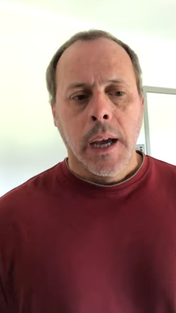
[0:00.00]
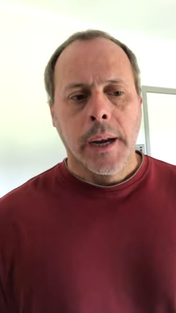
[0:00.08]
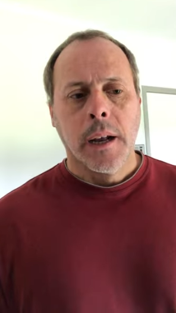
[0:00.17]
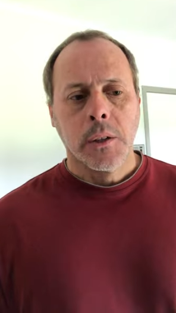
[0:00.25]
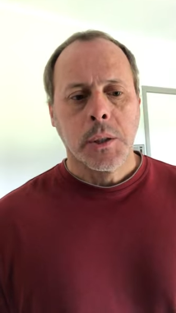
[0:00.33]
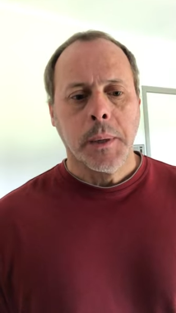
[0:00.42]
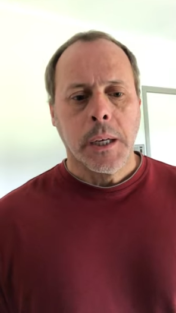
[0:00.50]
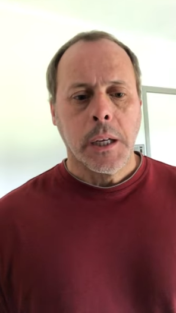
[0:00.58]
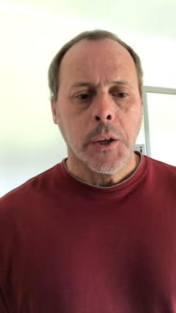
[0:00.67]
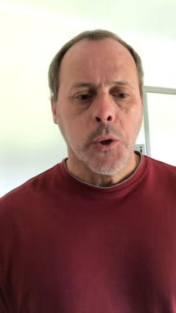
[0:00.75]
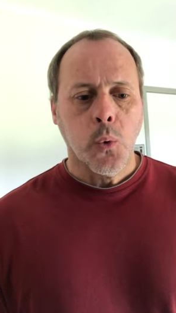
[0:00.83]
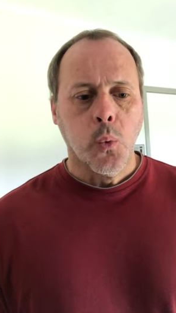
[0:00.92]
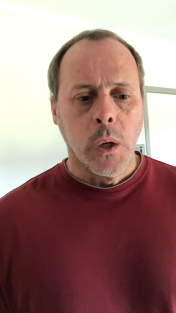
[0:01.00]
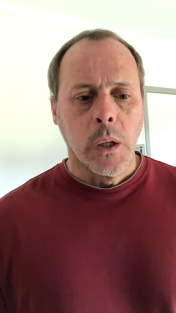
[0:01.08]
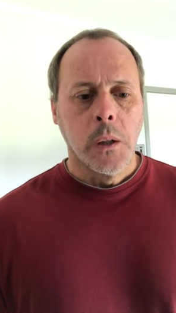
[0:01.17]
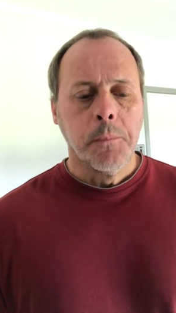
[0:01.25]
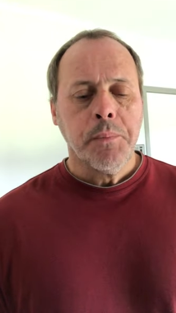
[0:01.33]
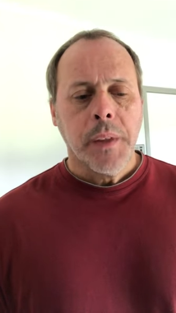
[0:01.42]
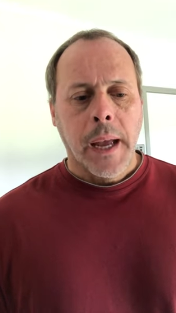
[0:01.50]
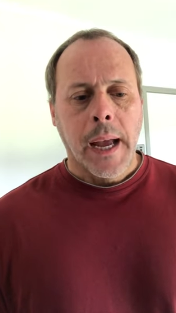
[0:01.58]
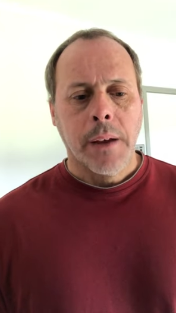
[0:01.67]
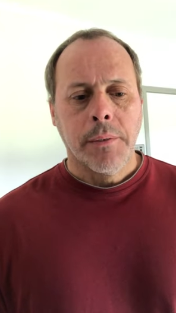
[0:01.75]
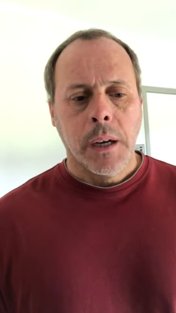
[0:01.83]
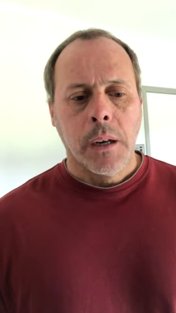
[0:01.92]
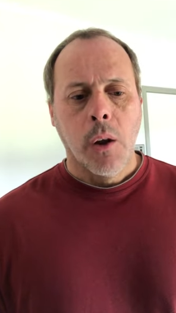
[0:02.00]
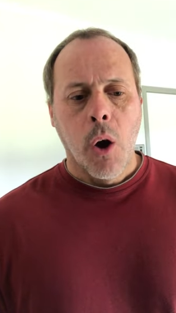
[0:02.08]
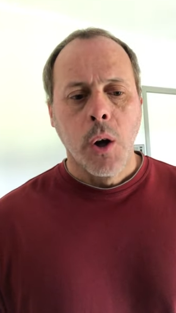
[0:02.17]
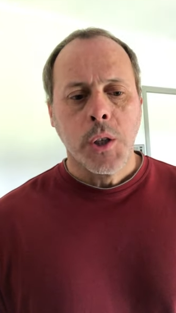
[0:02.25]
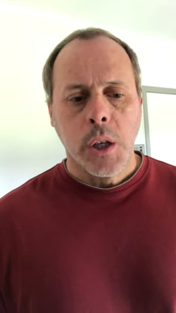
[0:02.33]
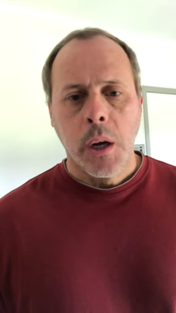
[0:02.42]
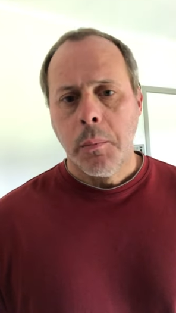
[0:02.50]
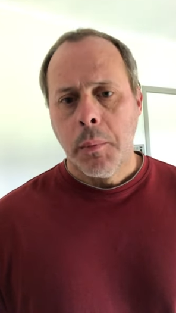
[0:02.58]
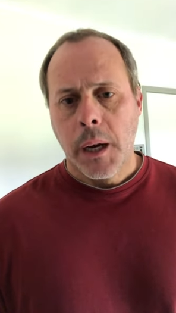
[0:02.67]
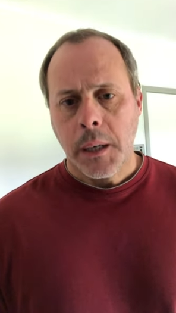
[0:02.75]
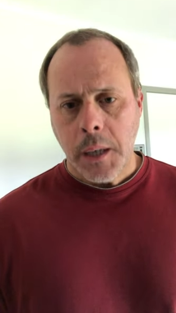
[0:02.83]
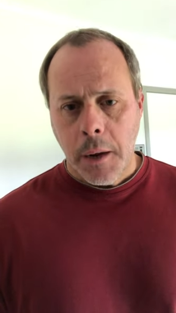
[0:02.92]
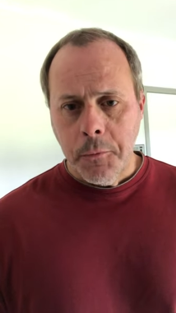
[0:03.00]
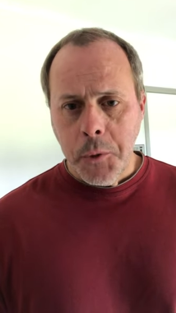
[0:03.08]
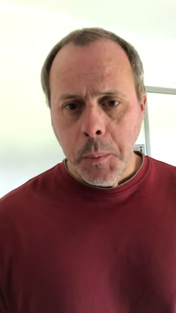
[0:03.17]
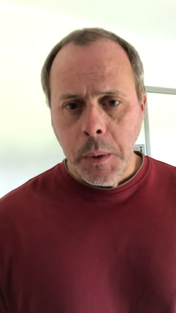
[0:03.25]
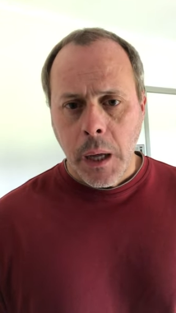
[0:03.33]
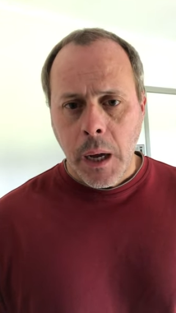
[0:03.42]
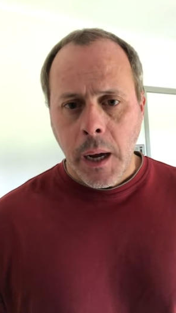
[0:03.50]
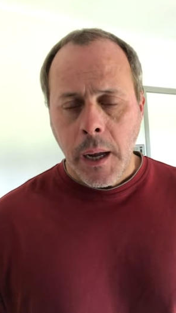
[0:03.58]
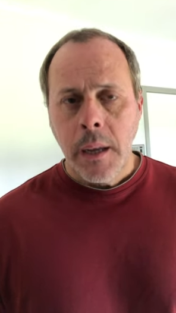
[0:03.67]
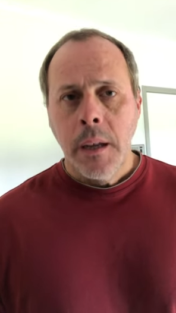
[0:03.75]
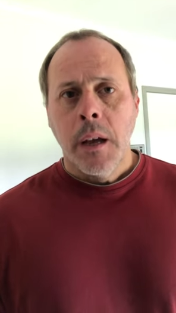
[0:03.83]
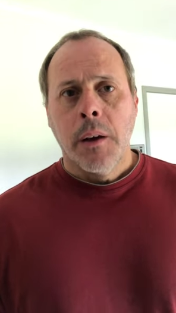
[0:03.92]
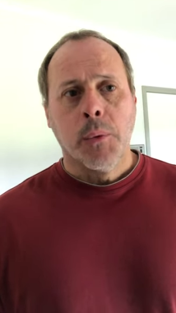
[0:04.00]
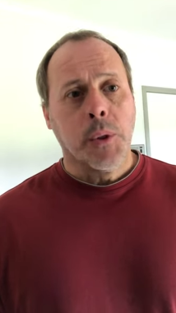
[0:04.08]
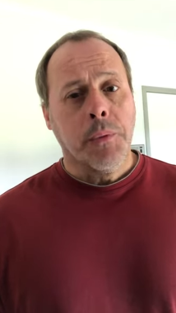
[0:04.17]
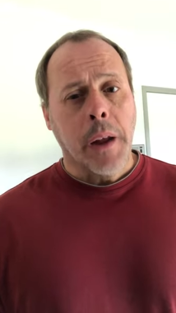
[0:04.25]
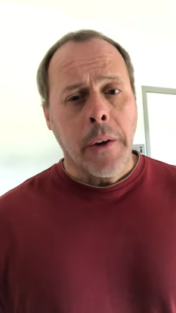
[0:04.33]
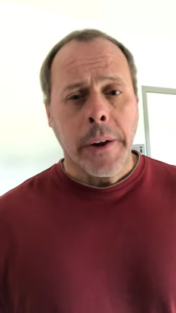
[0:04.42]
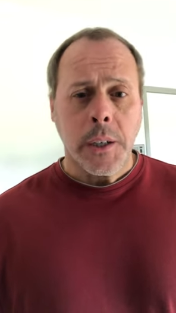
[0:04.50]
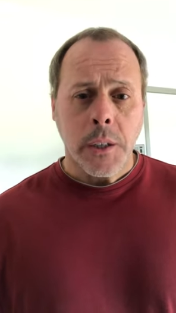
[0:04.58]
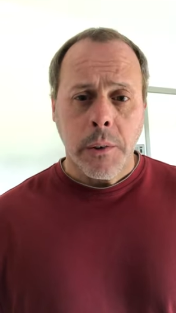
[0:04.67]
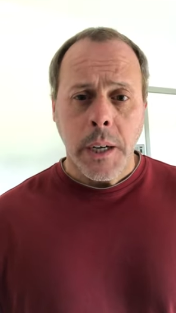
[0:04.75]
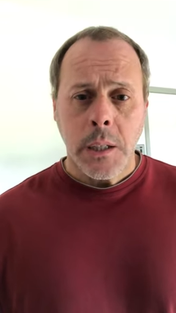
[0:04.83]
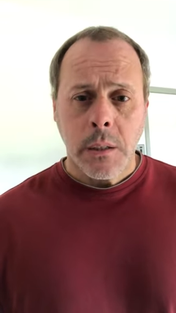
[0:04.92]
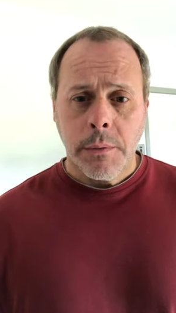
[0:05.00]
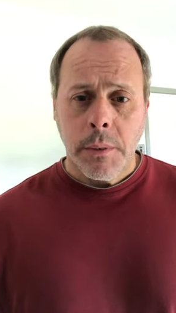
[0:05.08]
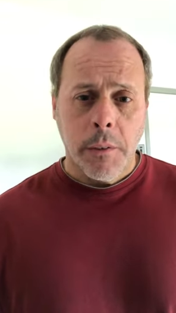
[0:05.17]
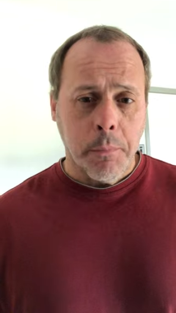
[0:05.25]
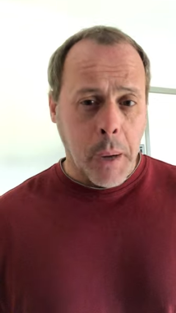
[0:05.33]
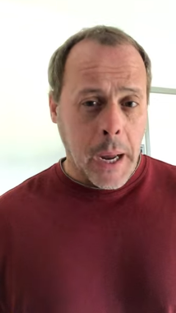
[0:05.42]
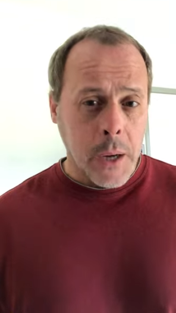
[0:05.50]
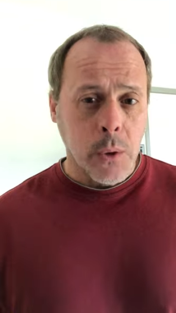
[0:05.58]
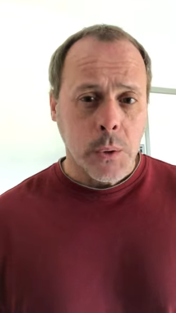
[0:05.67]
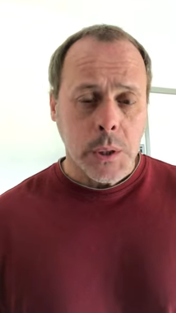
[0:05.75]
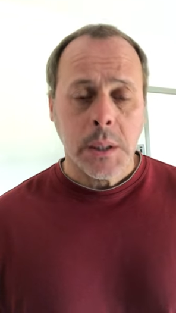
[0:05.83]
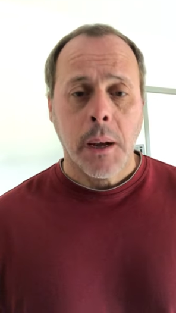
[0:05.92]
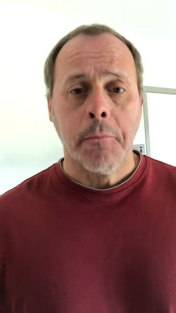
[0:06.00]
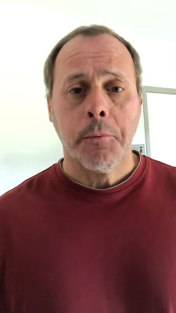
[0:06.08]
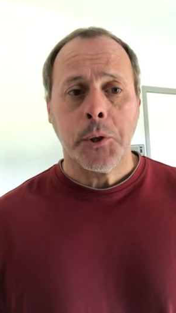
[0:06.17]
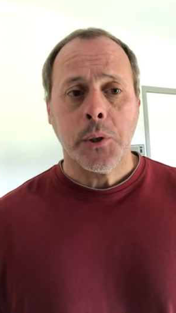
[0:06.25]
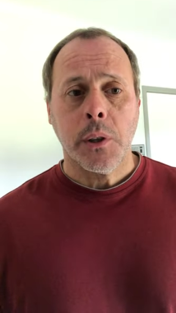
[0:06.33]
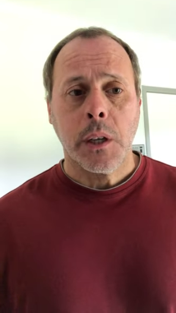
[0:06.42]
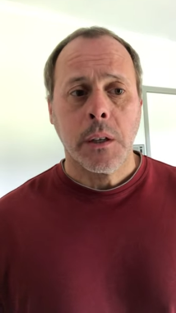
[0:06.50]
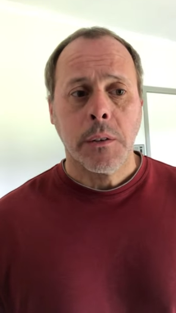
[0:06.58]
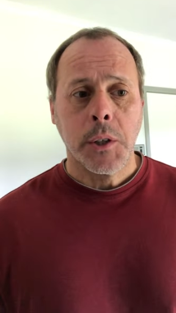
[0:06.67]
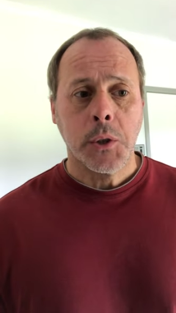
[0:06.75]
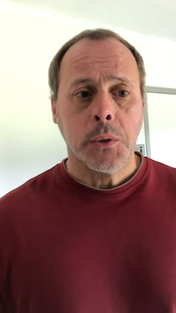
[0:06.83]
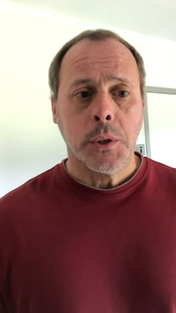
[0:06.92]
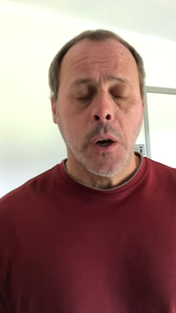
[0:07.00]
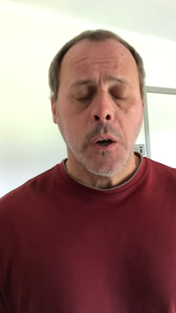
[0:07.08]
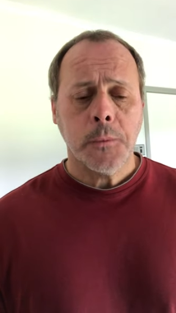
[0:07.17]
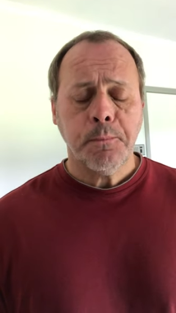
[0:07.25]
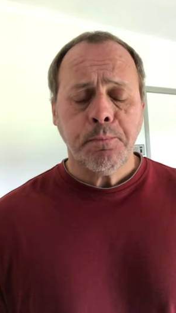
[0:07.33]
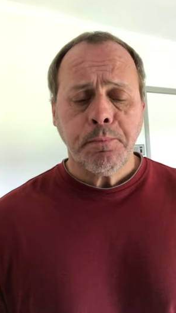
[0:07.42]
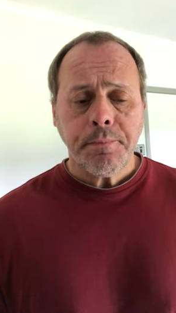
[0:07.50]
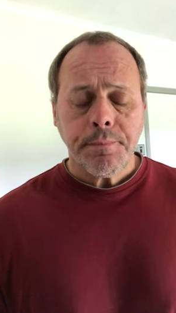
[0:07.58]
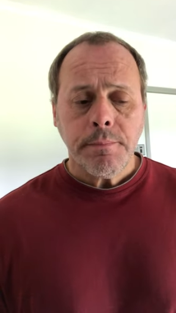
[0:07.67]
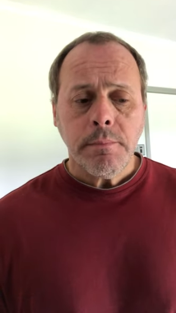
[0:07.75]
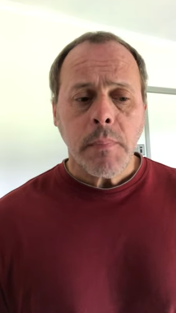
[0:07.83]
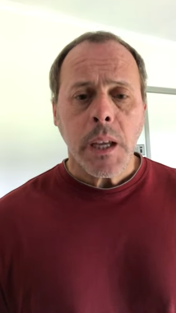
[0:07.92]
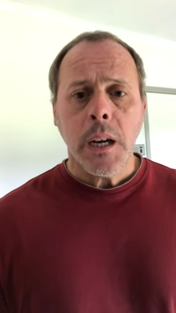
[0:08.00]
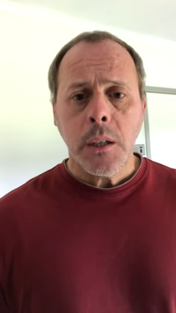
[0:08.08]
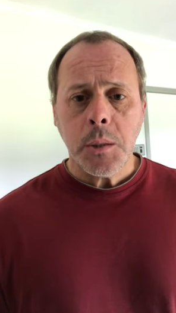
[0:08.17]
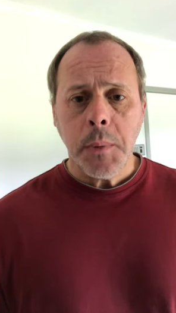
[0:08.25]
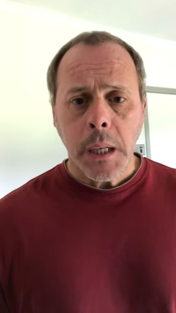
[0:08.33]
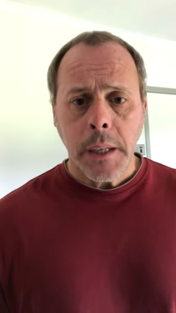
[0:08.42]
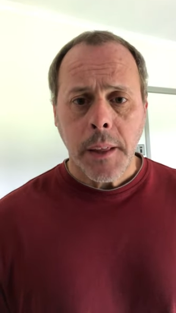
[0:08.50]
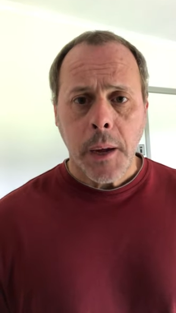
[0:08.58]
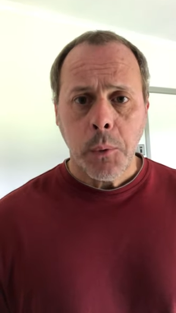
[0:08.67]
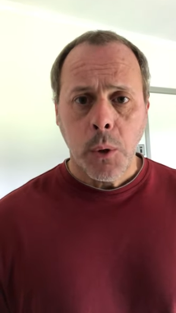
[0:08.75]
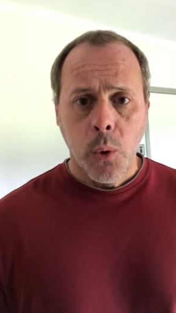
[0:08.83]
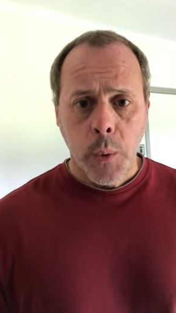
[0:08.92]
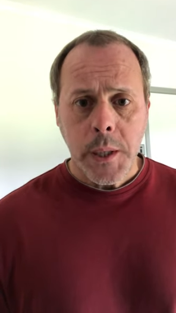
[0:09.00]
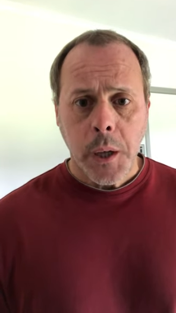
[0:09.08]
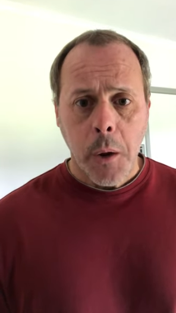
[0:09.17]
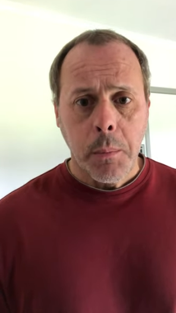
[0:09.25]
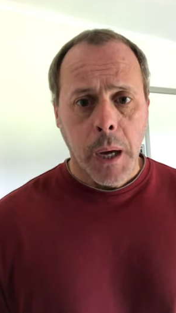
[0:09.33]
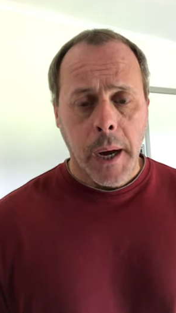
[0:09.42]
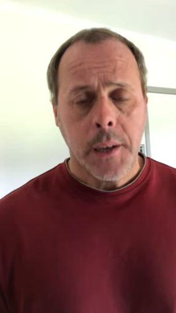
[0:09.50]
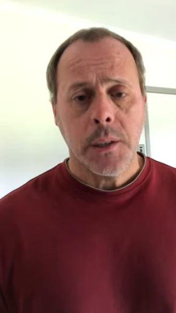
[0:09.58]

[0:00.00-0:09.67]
And ultimately, you will have a long-term uncomfortable eye with varying degrees of pain or discomfort to the individual dog. And ultimately, they will always go blind.